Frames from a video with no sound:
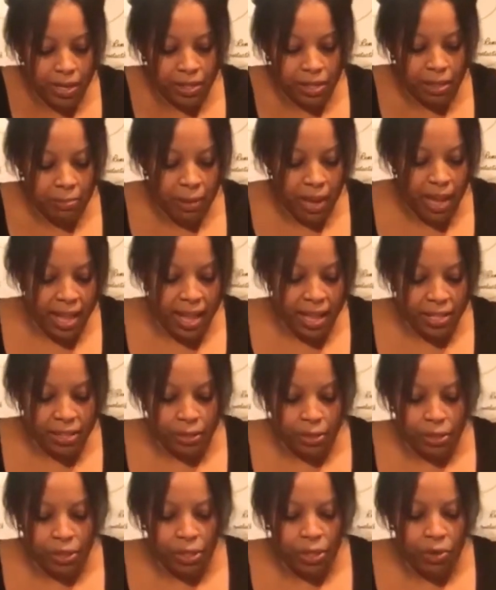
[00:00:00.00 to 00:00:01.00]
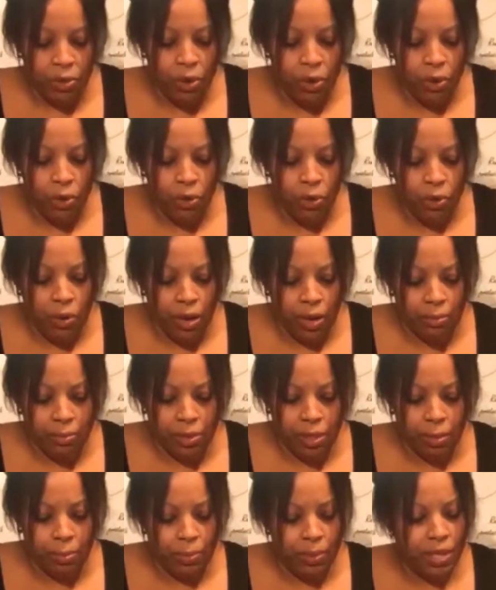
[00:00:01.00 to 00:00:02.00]
See, my eggs are still whole. I'm
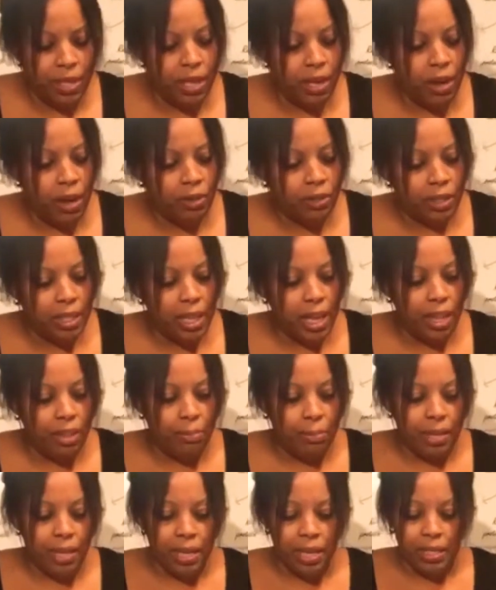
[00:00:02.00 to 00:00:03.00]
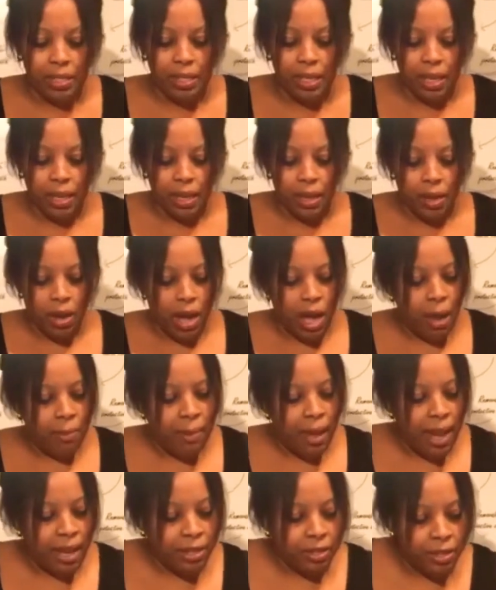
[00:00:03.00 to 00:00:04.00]
just putting it all together because I'm
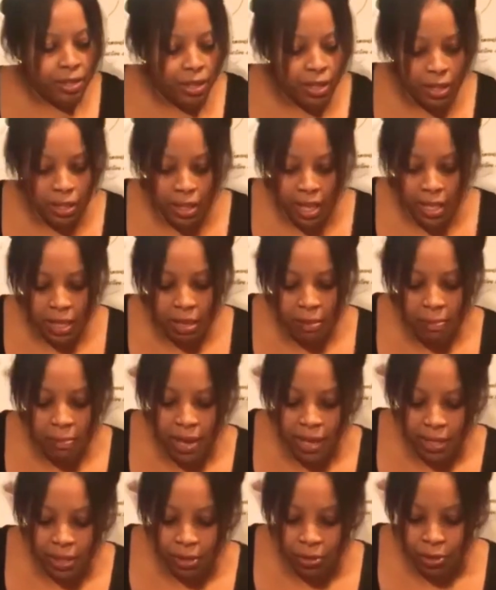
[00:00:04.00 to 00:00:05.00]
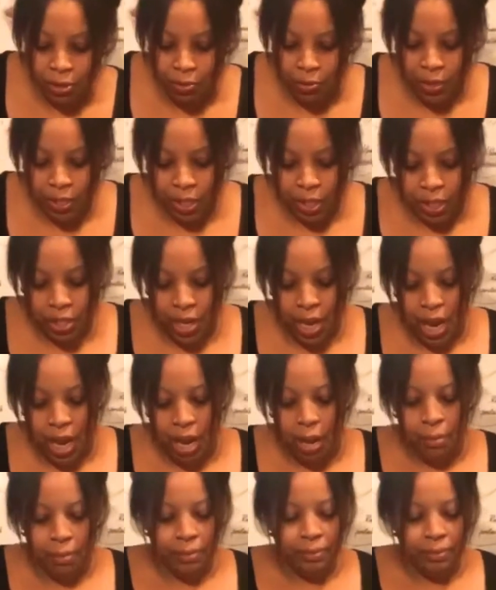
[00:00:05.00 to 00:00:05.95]
actually going to let the mixer do its job.